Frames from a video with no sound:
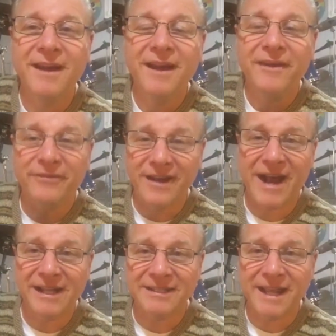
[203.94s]
for the
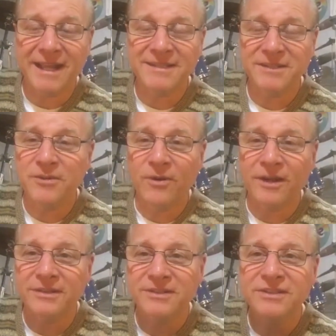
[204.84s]
holidays and you want
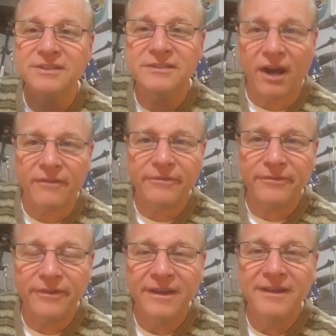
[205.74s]
to
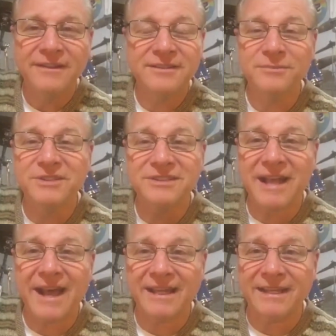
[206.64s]
stuff some
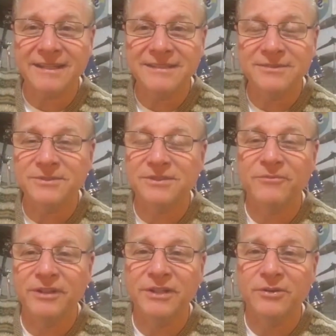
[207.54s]
stockings with some
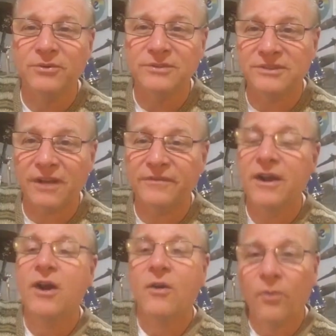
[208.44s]
really cool stuff,
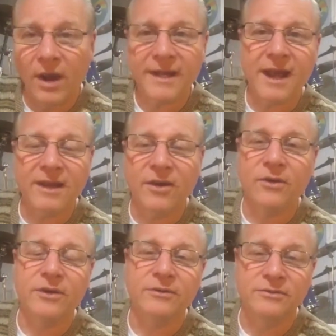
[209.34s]
why not go
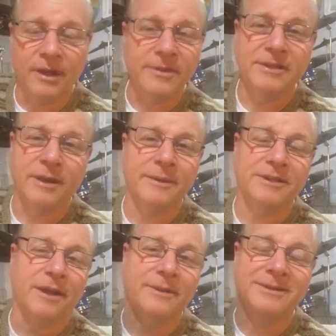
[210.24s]
to
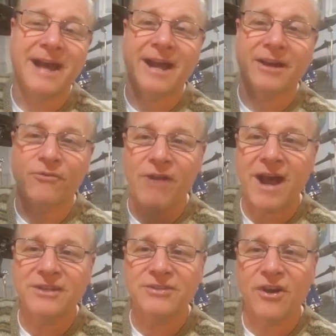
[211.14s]

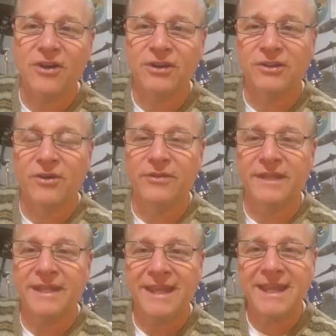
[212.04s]

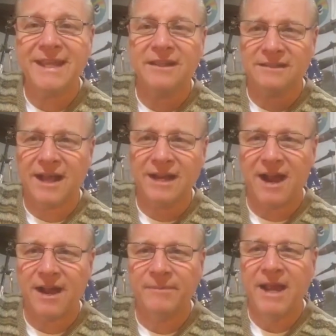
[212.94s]

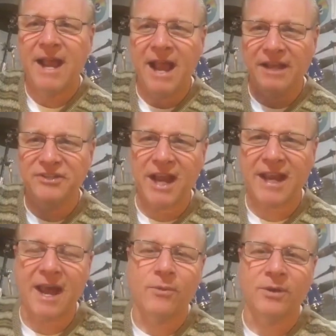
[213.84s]
www.rockstarclothinginc.com and check
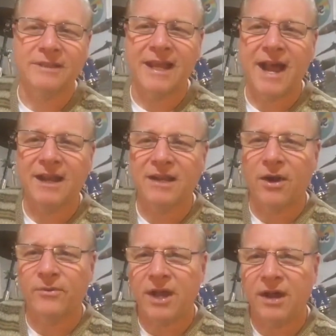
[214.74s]
out what they got
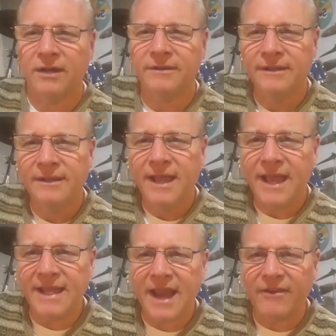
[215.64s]
going on.
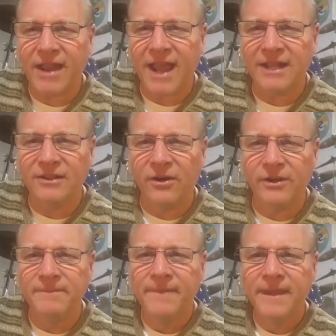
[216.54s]
Hey, Gary, how you
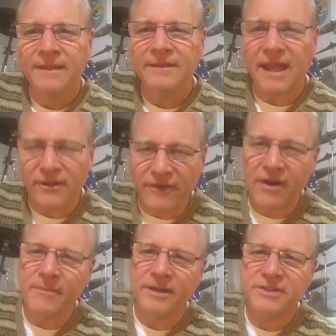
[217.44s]
doing? Thank you
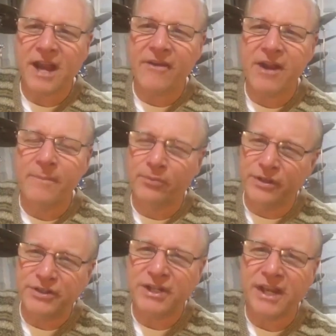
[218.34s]
very much, Gary. I
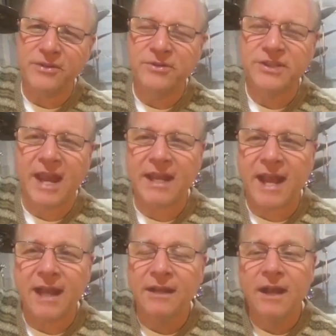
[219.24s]
appreciate you saying
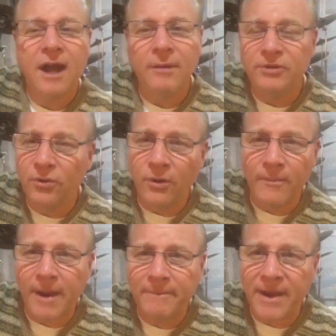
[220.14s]
that. I'm doing
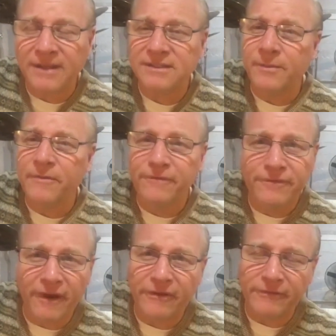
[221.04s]
my best. I'm a
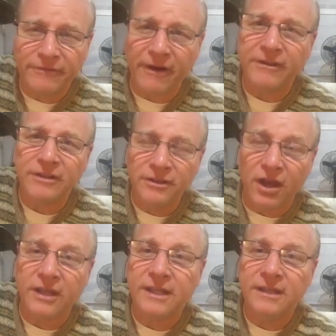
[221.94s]
very, very
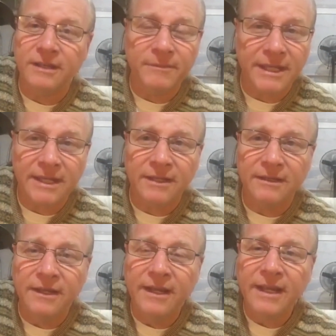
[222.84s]
lucky
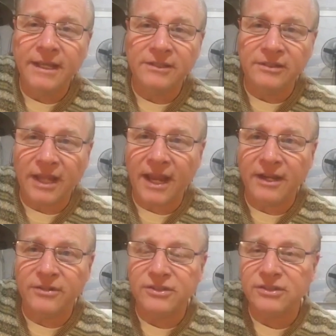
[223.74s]
comedian,
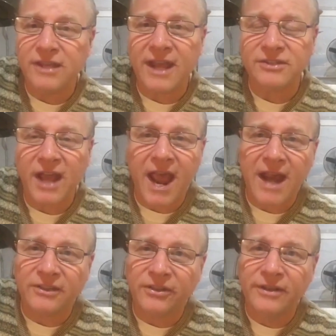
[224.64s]
entertainer /
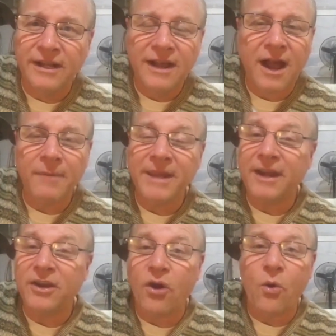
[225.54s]
actor. I'm
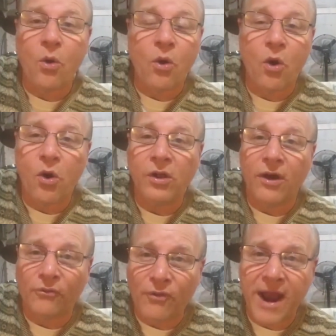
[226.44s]
getting to go all
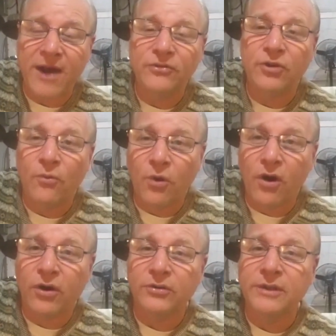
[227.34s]
around the
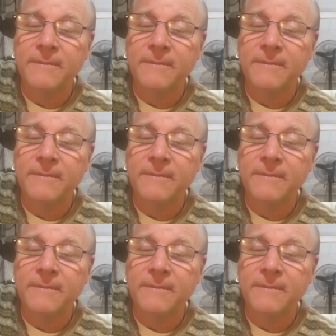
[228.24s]
world.